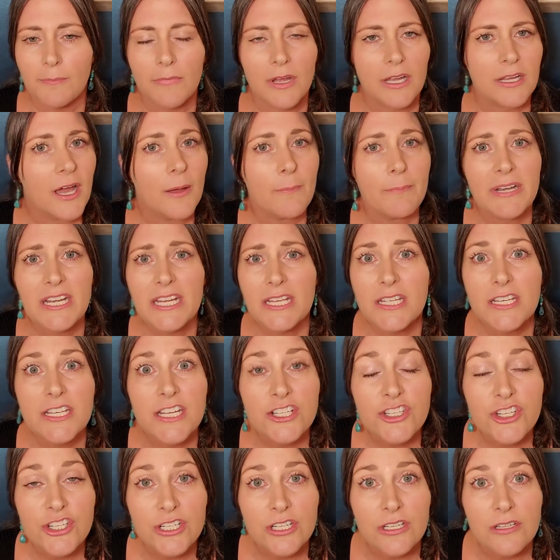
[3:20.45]
Company
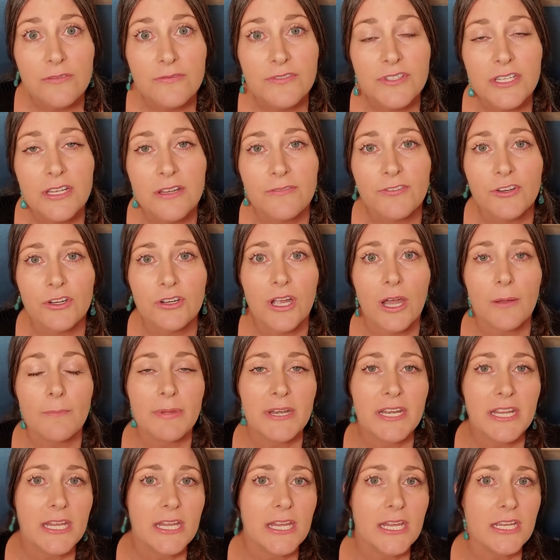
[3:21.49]
initiatives. If your
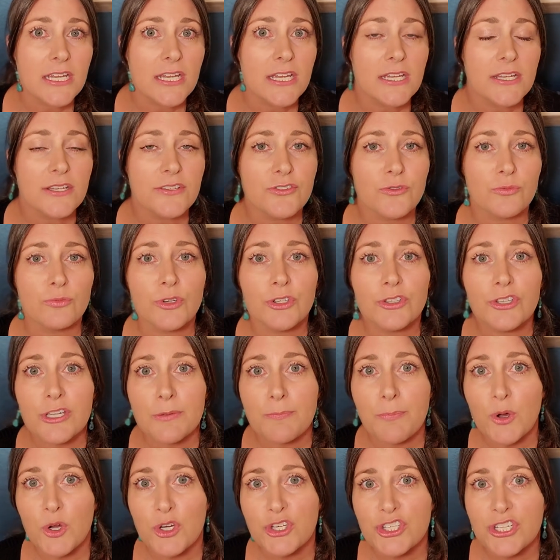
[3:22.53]
company is really
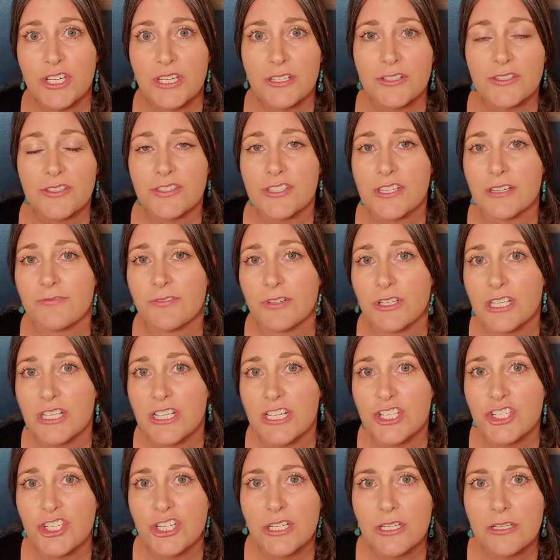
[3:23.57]
pushing different
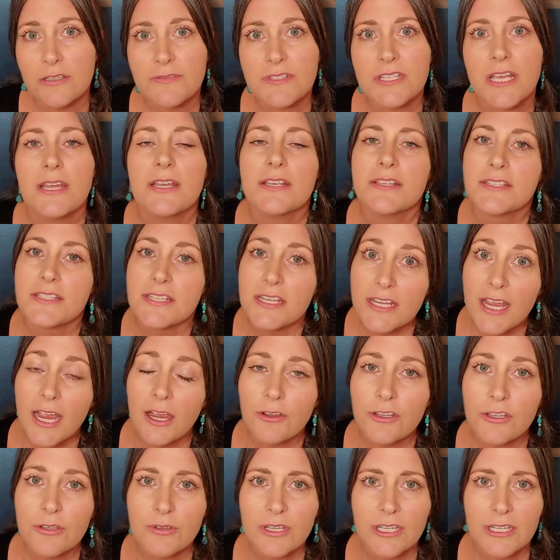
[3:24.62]
initiatives, see how
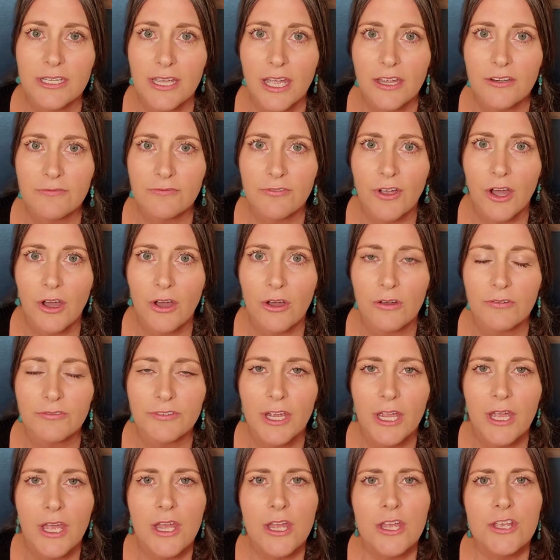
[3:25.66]
you can get involved.
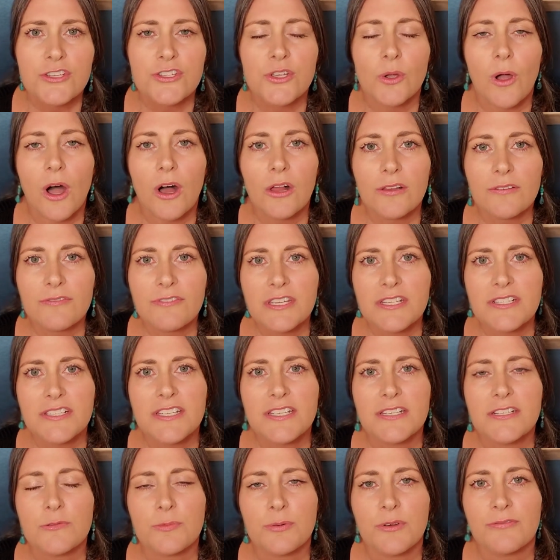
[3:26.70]
So all of these
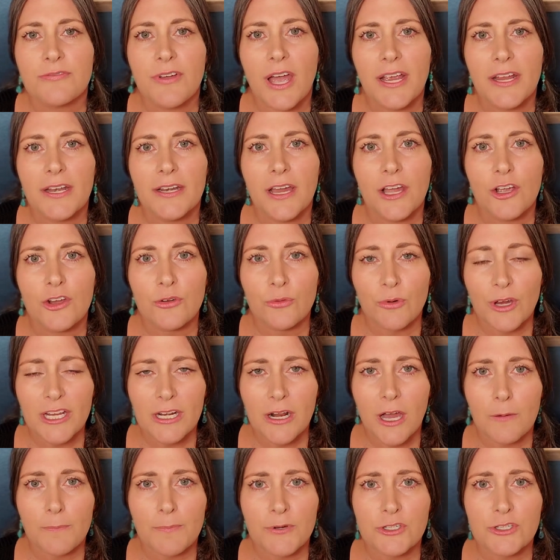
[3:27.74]
things provide a great
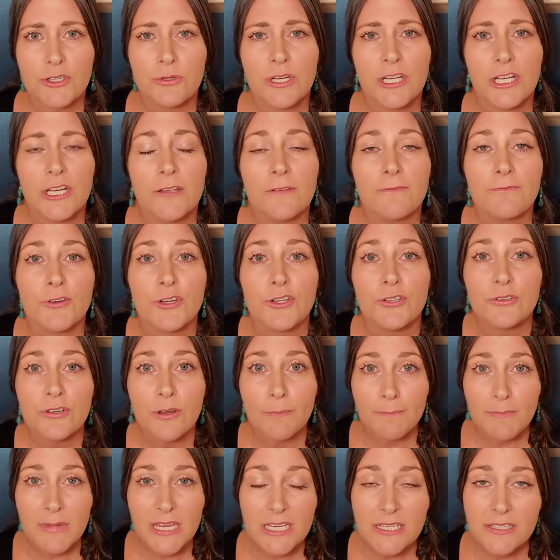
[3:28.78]
opportunity for you to
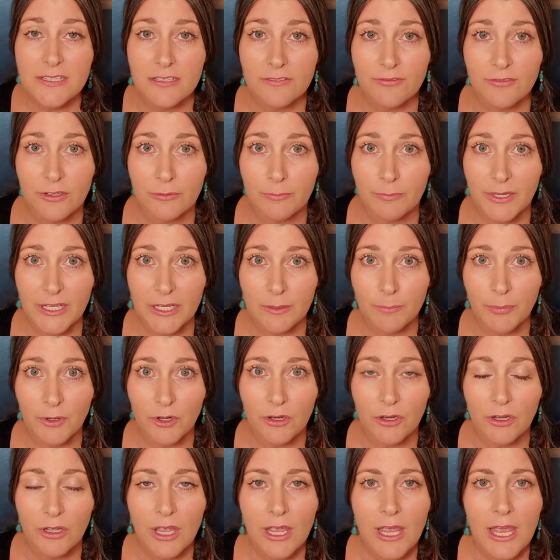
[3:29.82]
meet different
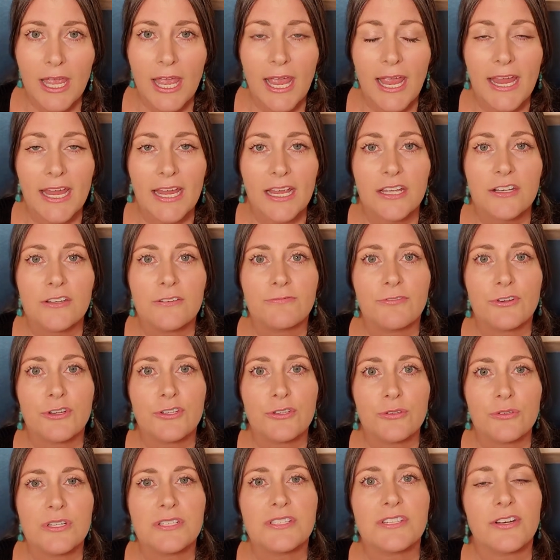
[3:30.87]
people and for you
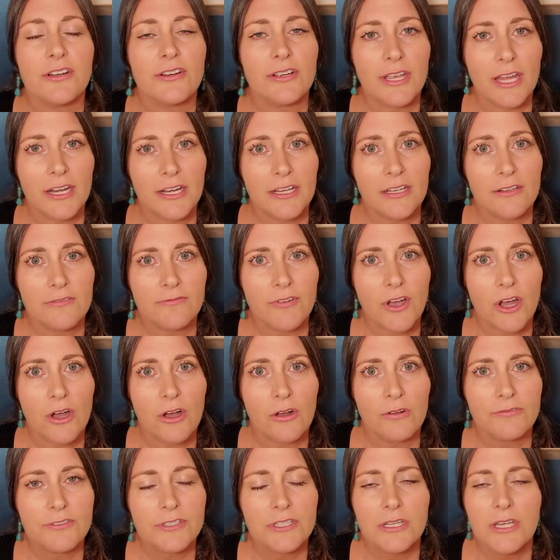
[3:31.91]
to start getting
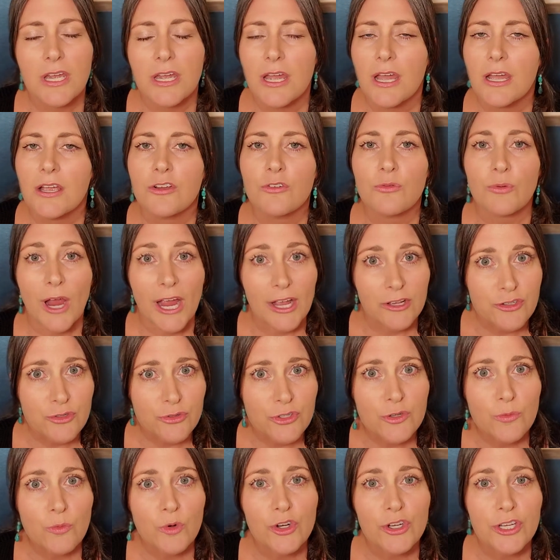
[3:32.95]
involved. Gradually
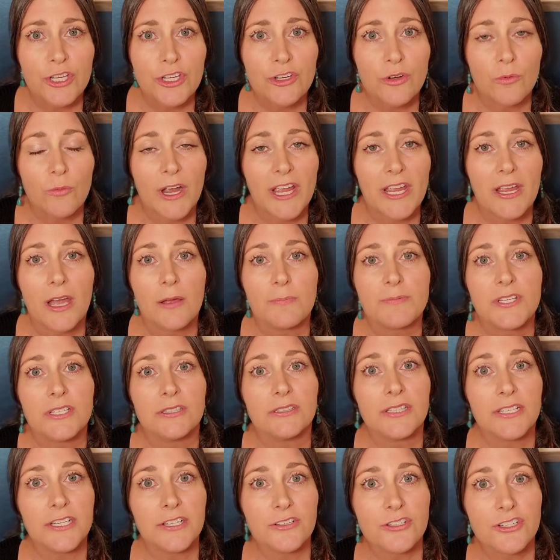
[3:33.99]
working your way up to
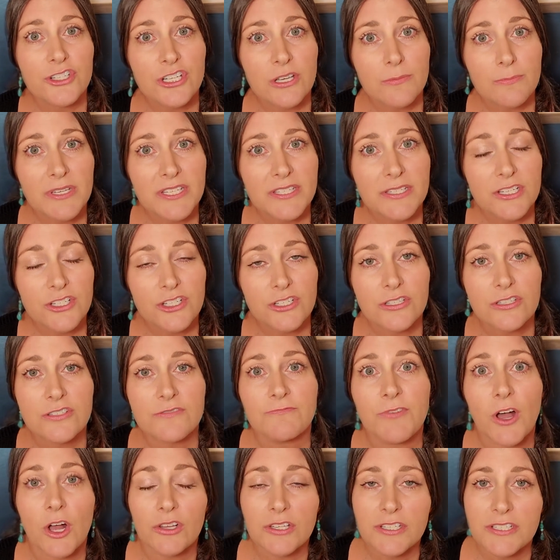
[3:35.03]
leadership positions,
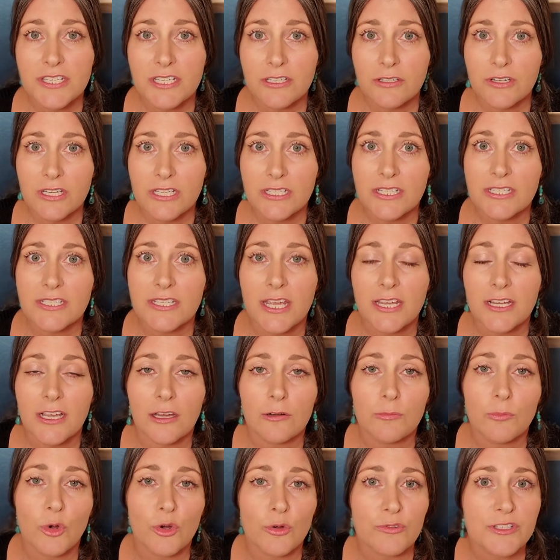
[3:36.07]
volunteering to take on
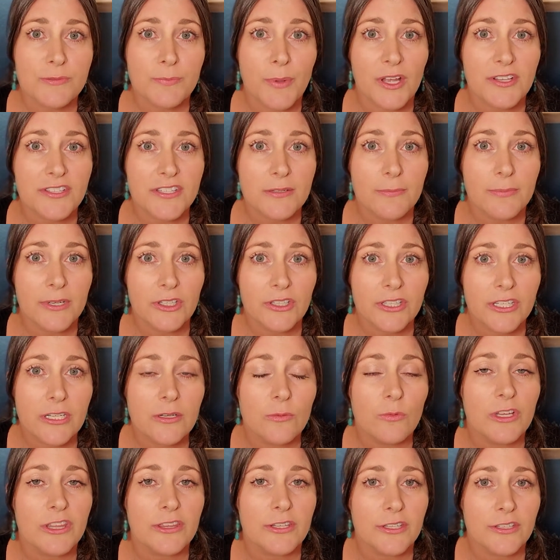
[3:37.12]
more responsibility
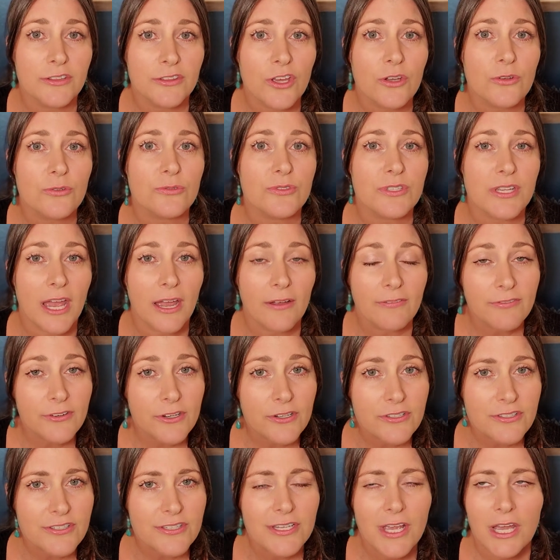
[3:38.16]
within those
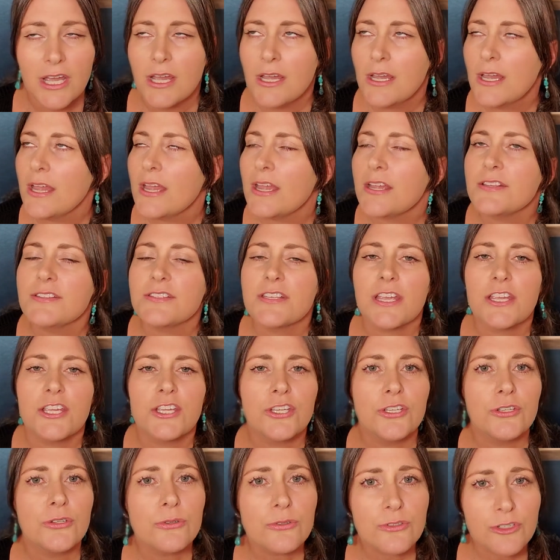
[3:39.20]
efforts is a
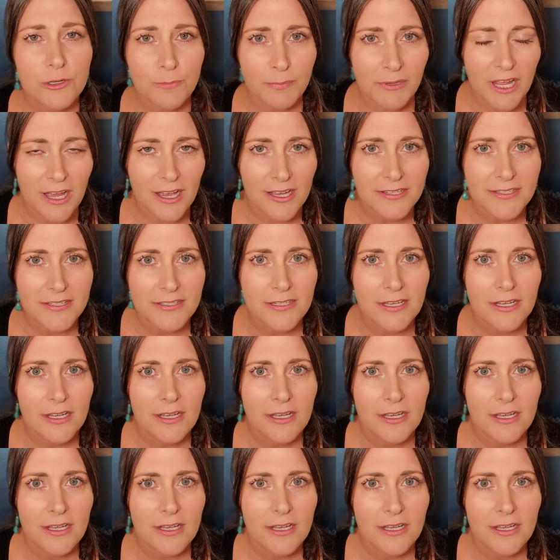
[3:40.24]
huge plus.